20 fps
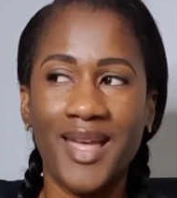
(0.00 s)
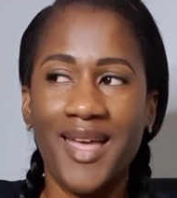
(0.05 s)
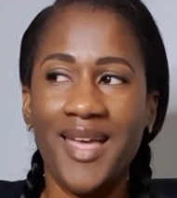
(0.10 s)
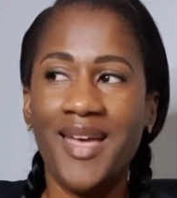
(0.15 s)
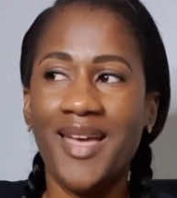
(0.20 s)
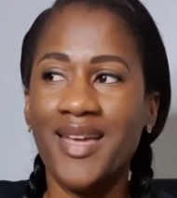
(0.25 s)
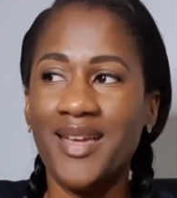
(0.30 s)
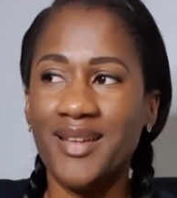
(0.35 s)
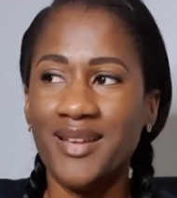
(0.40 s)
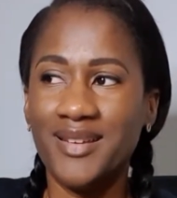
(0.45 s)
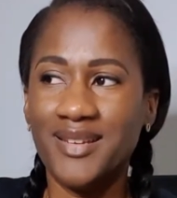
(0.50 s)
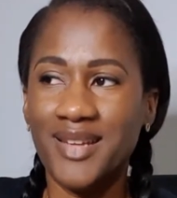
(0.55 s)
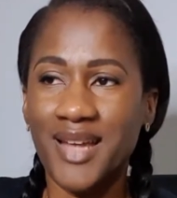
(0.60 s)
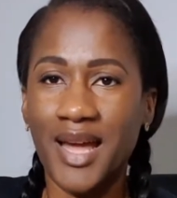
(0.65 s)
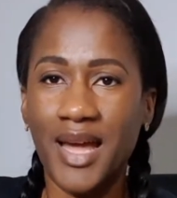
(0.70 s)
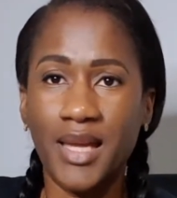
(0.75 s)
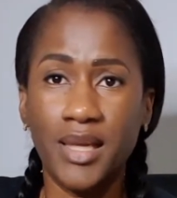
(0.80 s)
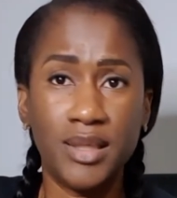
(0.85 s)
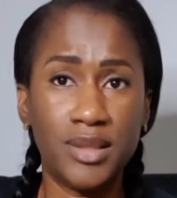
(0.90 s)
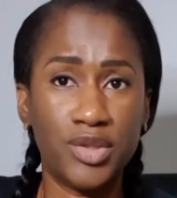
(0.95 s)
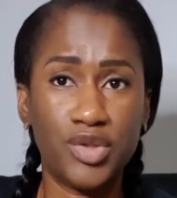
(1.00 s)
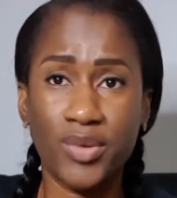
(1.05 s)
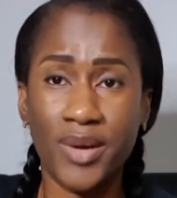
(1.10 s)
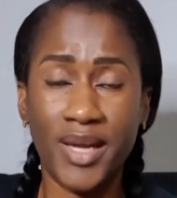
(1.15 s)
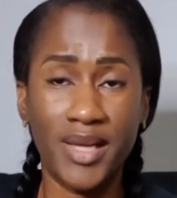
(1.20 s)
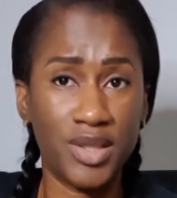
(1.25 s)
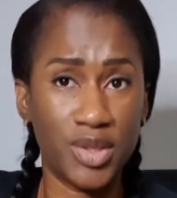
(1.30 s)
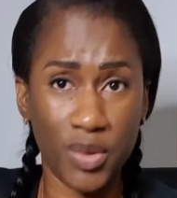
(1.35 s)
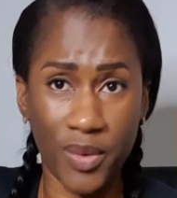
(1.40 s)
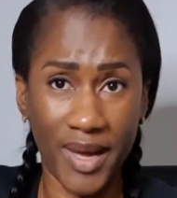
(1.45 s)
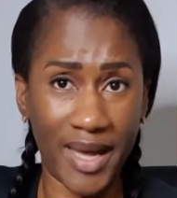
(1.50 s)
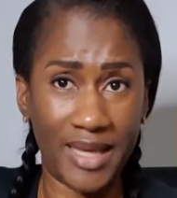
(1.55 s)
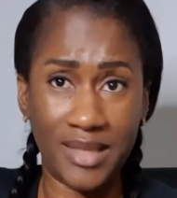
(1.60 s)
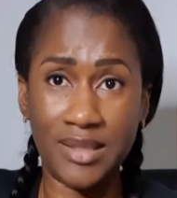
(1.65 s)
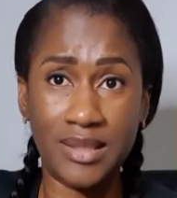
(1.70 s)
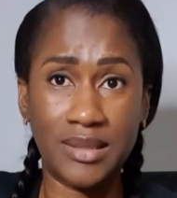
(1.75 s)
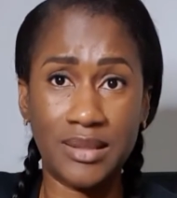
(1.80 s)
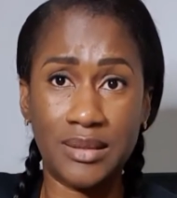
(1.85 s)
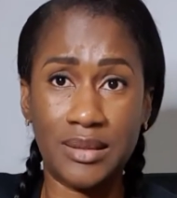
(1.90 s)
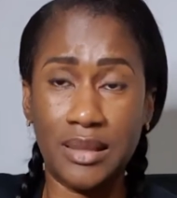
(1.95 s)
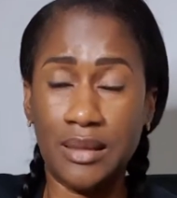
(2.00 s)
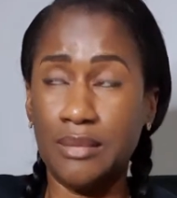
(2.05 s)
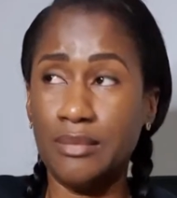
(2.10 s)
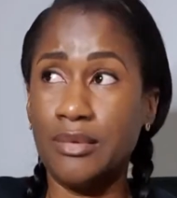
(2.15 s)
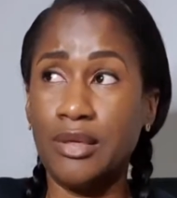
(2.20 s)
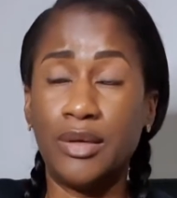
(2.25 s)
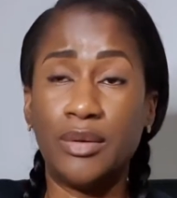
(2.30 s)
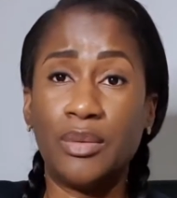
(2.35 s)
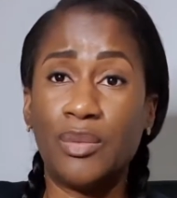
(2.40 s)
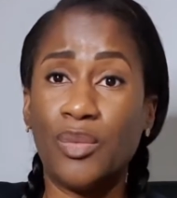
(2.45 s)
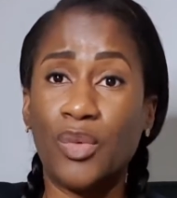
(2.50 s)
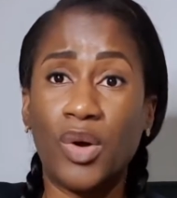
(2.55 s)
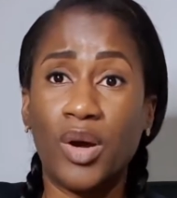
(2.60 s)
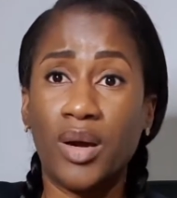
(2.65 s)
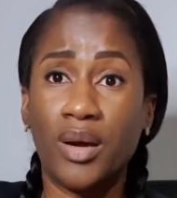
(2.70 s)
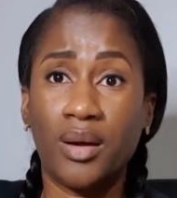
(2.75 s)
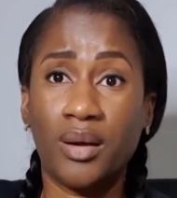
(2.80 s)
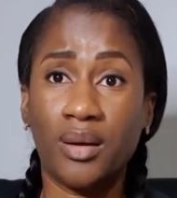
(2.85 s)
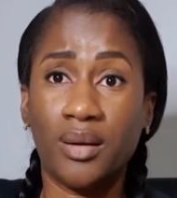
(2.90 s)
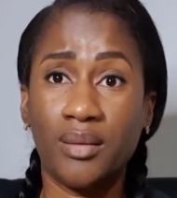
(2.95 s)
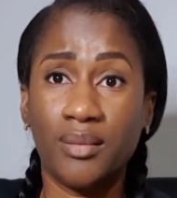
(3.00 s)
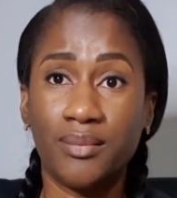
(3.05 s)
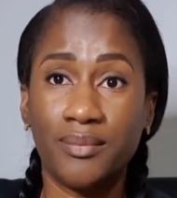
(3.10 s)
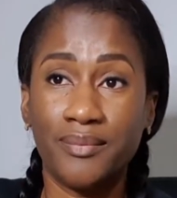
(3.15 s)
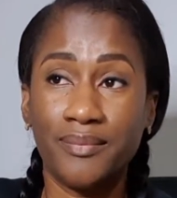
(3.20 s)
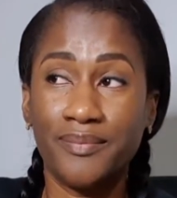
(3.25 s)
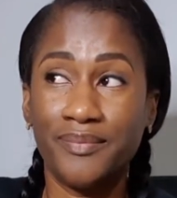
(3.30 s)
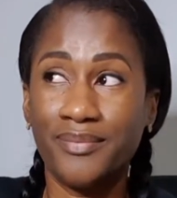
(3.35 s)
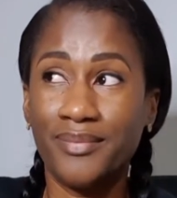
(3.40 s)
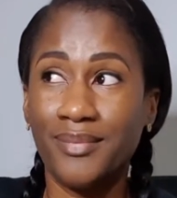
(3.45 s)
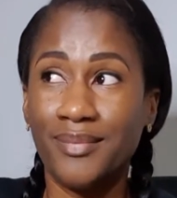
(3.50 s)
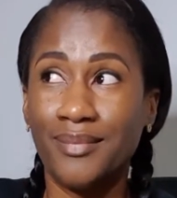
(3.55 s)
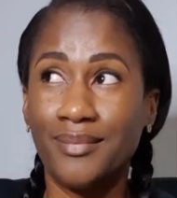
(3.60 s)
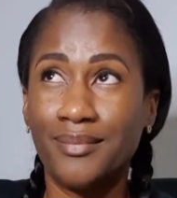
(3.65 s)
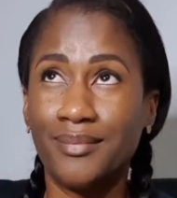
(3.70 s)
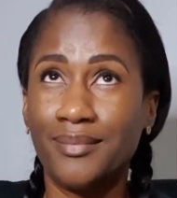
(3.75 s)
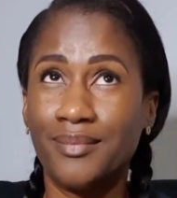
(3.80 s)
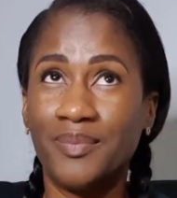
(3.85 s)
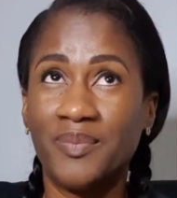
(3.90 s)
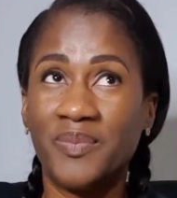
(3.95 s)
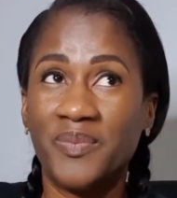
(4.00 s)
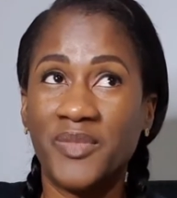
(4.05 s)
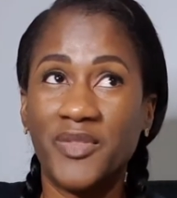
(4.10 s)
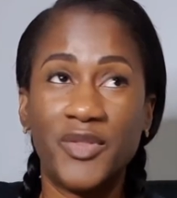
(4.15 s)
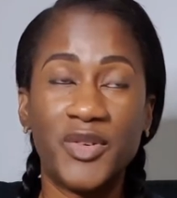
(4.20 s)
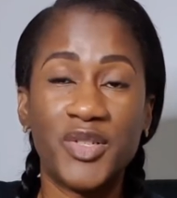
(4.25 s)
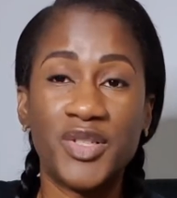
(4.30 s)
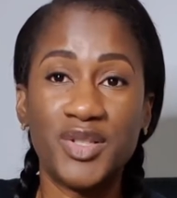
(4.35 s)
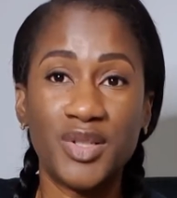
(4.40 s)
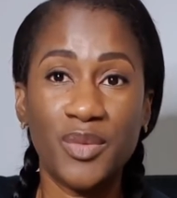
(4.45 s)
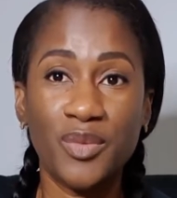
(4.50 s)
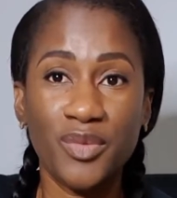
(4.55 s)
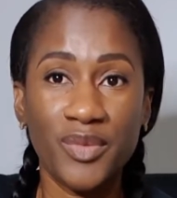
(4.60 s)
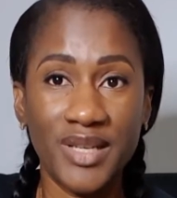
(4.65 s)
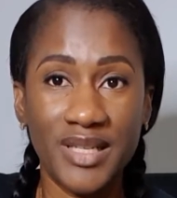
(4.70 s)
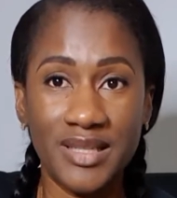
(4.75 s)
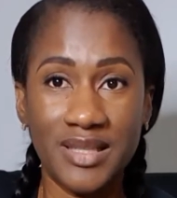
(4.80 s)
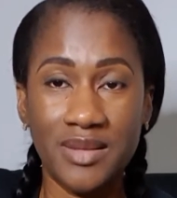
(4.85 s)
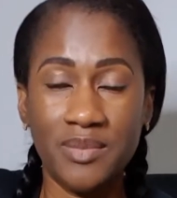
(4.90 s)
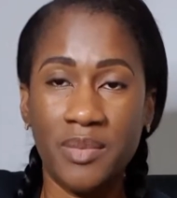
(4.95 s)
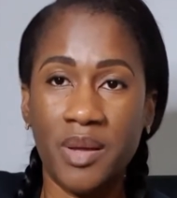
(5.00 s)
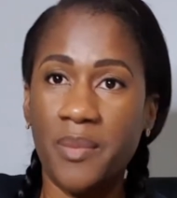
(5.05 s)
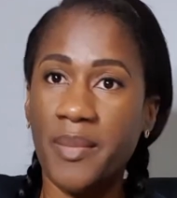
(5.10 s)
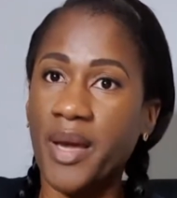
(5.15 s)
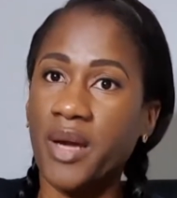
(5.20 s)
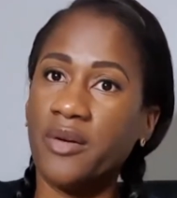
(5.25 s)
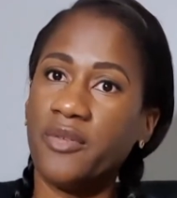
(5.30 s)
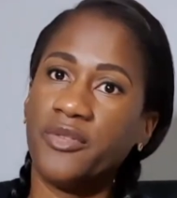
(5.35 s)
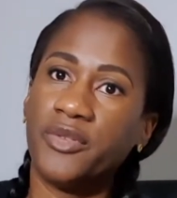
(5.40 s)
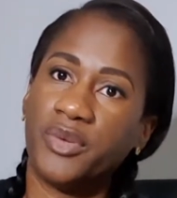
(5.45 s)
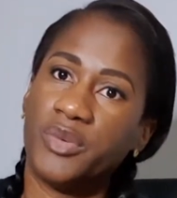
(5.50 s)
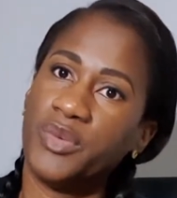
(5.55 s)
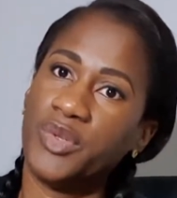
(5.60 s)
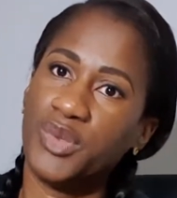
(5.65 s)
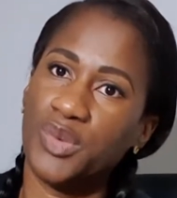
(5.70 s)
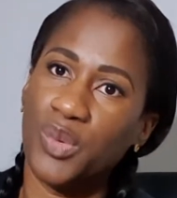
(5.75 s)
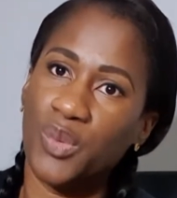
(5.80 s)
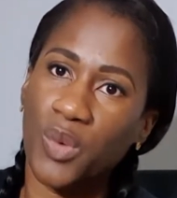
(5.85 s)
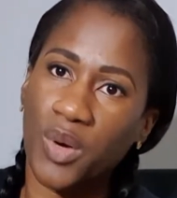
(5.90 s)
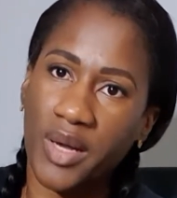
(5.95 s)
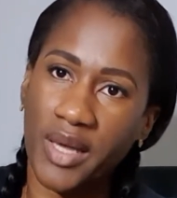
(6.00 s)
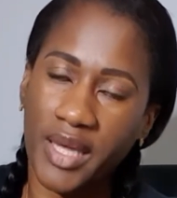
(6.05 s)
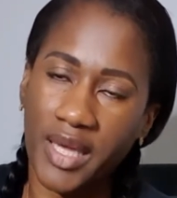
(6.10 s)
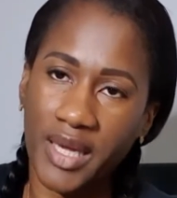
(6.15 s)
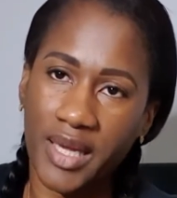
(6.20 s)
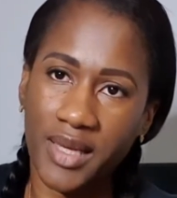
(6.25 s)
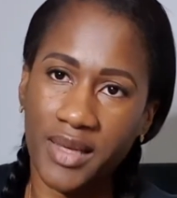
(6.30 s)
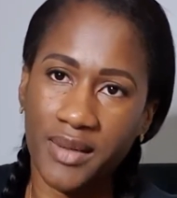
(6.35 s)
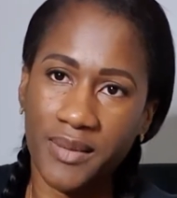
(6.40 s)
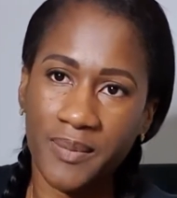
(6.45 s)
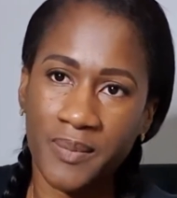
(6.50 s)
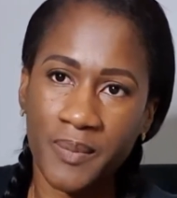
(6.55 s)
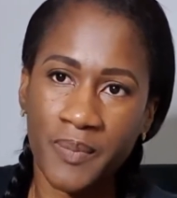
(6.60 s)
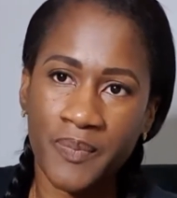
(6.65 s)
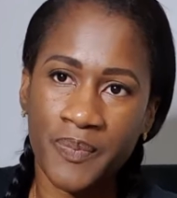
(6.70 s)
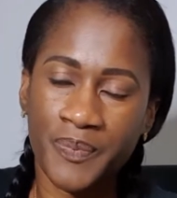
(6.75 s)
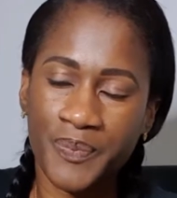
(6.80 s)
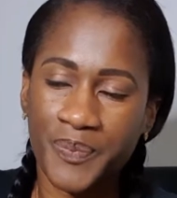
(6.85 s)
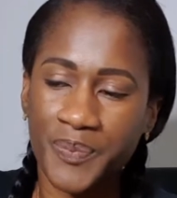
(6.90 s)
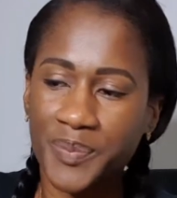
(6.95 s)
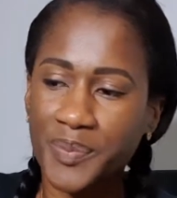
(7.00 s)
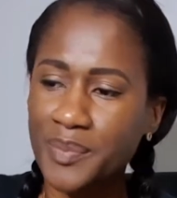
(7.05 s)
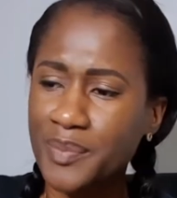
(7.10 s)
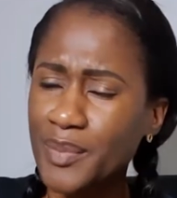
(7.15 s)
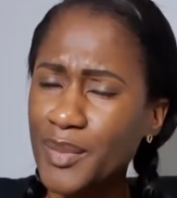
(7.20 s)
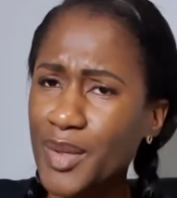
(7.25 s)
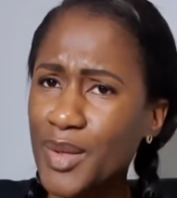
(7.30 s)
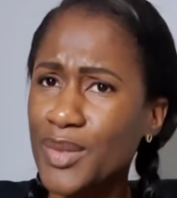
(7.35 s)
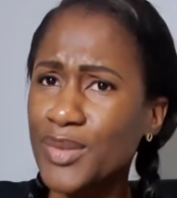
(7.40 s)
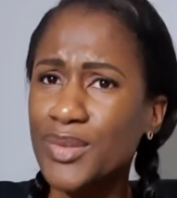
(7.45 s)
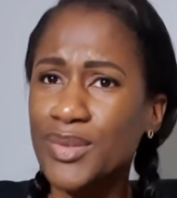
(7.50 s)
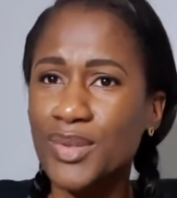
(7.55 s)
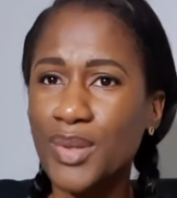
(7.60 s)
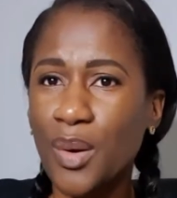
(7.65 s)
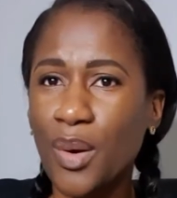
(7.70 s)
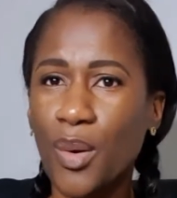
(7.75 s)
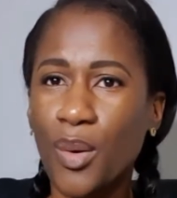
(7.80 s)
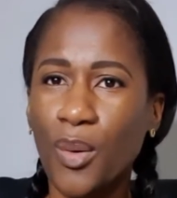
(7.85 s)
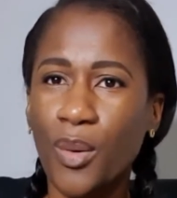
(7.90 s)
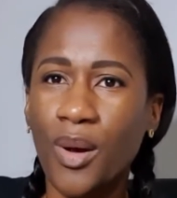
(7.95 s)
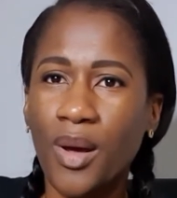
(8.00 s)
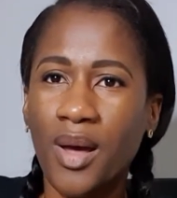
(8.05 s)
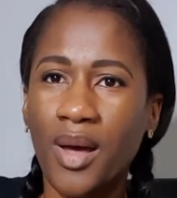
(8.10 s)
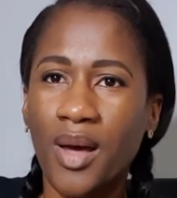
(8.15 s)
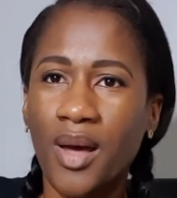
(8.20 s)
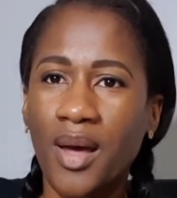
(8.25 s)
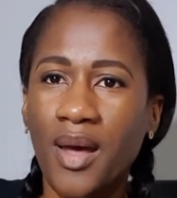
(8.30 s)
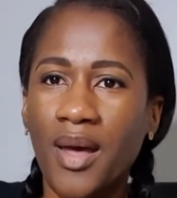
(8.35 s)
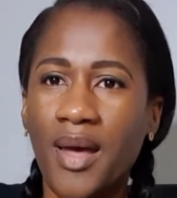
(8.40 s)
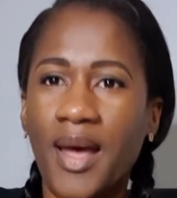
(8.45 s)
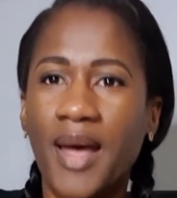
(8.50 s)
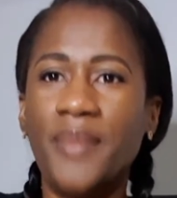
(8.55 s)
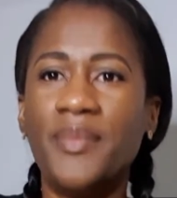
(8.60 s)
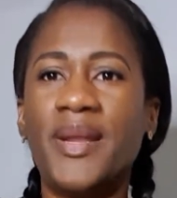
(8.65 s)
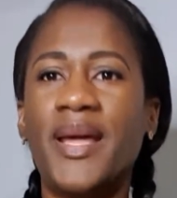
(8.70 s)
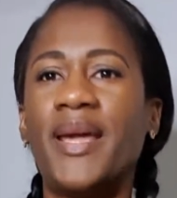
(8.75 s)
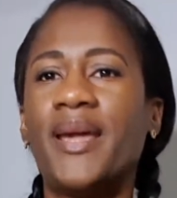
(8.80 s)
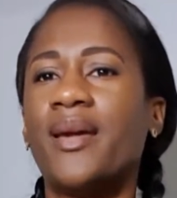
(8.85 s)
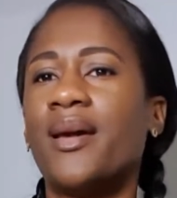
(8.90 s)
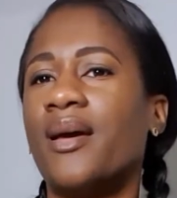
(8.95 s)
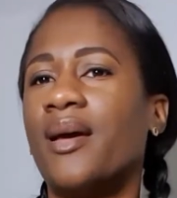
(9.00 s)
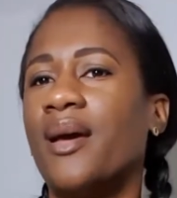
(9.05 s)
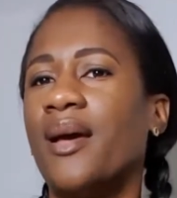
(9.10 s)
And I tried twice, it didn't work. For some reason, my microphone wasn't working. So I'm like,